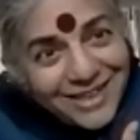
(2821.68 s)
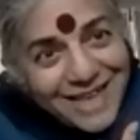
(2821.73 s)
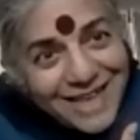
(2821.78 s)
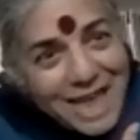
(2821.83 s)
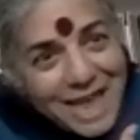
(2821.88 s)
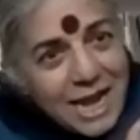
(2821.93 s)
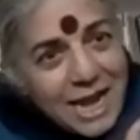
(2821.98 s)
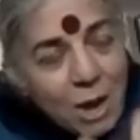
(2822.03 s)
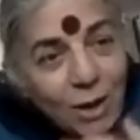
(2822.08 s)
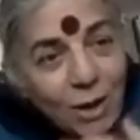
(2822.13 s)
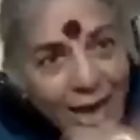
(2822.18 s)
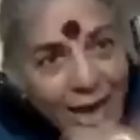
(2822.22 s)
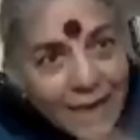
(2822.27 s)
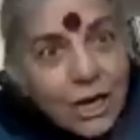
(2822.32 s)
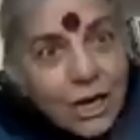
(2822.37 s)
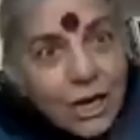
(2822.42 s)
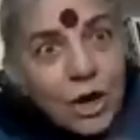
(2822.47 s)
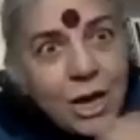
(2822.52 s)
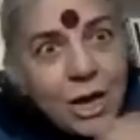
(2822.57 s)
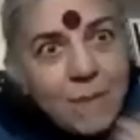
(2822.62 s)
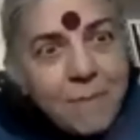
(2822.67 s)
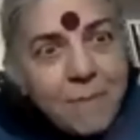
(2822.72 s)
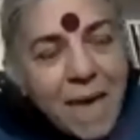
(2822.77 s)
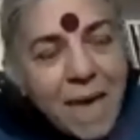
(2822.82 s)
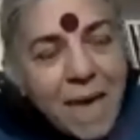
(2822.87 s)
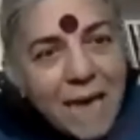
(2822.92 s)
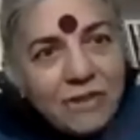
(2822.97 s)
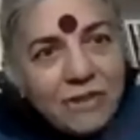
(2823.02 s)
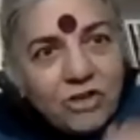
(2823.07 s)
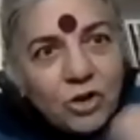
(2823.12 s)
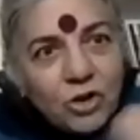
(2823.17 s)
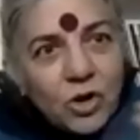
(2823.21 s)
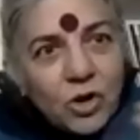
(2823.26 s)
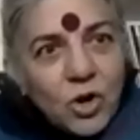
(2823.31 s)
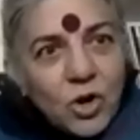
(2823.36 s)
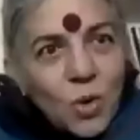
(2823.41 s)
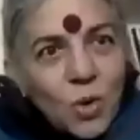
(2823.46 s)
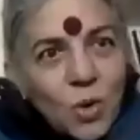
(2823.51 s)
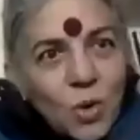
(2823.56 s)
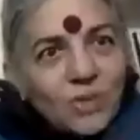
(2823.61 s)
Now, can you imagine
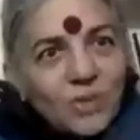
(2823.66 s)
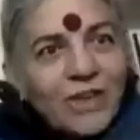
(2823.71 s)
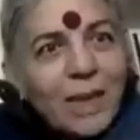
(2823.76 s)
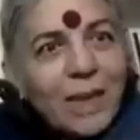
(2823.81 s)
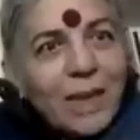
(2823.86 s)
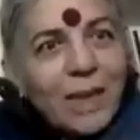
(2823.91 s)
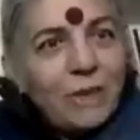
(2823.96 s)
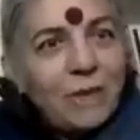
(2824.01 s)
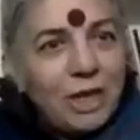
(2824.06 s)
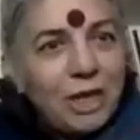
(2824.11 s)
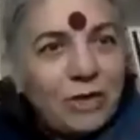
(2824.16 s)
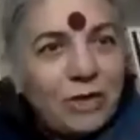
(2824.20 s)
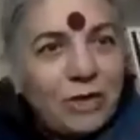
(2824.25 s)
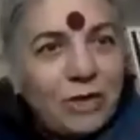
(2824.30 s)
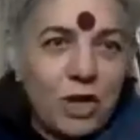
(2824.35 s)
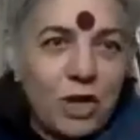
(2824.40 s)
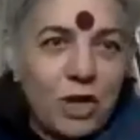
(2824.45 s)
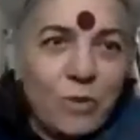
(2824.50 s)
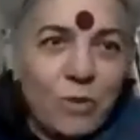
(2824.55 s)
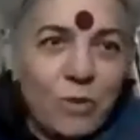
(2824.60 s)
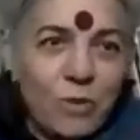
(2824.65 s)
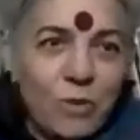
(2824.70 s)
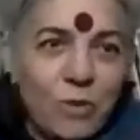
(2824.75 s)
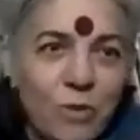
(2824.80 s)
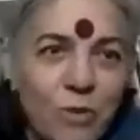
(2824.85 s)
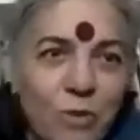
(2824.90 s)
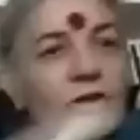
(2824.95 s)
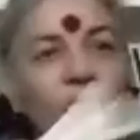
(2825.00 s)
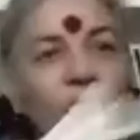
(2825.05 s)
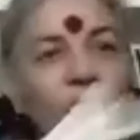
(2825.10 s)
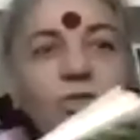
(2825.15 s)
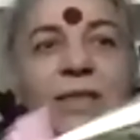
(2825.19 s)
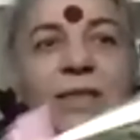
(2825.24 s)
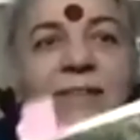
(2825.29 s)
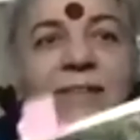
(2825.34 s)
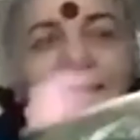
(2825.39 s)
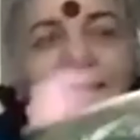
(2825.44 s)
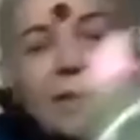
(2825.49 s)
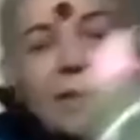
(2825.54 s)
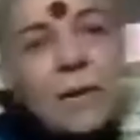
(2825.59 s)
what's happening to our humanity? So
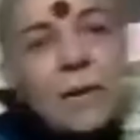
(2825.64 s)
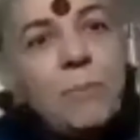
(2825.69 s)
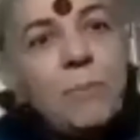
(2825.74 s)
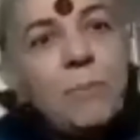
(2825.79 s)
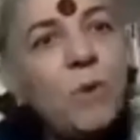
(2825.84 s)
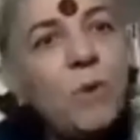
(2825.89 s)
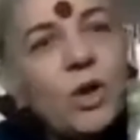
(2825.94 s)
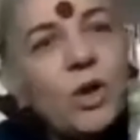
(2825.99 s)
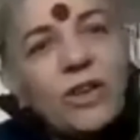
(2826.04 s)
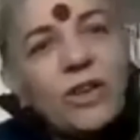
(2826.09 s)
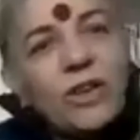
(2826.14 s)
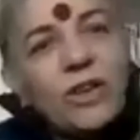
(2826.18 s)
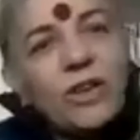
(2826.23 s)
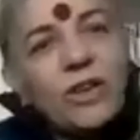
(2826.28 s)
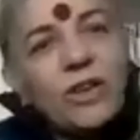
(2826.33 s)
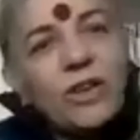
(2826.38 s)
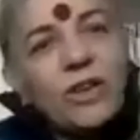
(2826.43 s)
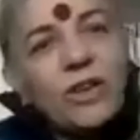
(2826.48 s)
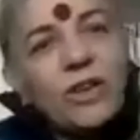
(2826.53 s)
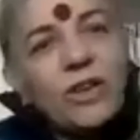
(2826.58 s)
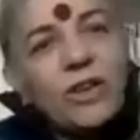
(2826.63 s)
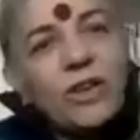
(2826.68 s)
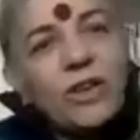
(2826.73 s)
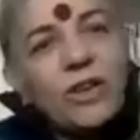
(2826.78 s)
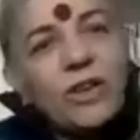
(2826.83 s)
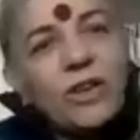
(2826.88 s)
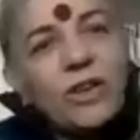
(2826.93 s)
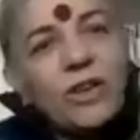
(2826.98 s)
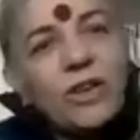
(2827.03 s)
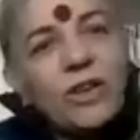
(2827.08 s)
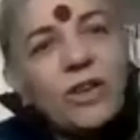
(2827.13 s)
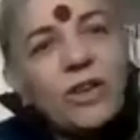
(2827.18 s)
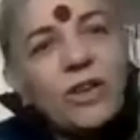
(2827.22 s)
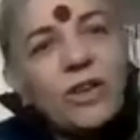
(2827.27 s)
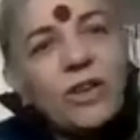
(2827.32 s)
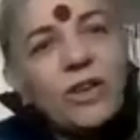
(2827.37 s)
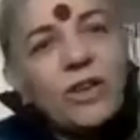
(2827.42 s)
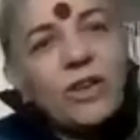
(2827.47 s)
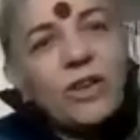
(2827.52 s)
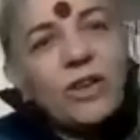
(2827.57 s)
this little book is not just me
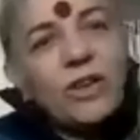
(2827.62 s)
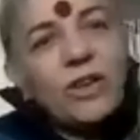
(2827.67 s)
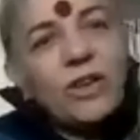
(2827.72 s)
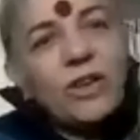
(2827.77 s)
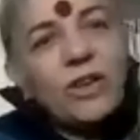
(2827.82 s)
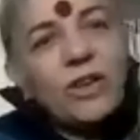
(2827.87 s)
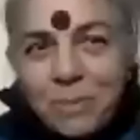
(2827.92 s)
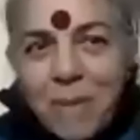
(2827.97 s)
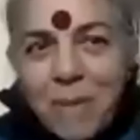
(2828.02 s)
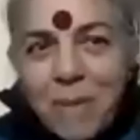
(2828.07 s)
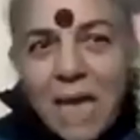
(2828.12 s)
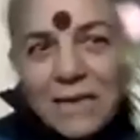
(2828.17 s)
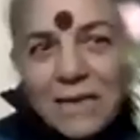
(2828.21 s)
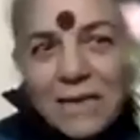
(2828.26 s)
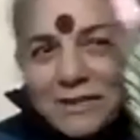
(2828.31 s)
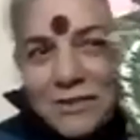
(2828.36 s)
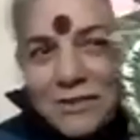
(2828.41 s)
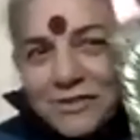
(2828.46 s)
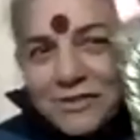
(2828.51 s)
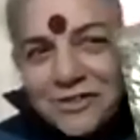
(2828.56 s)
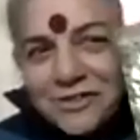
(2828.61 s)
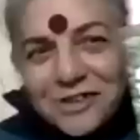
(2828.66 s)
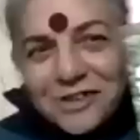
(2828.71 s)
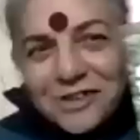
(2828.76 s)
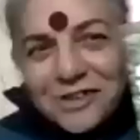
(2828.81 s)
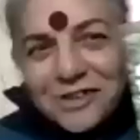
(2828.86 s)
talking about these three patterns.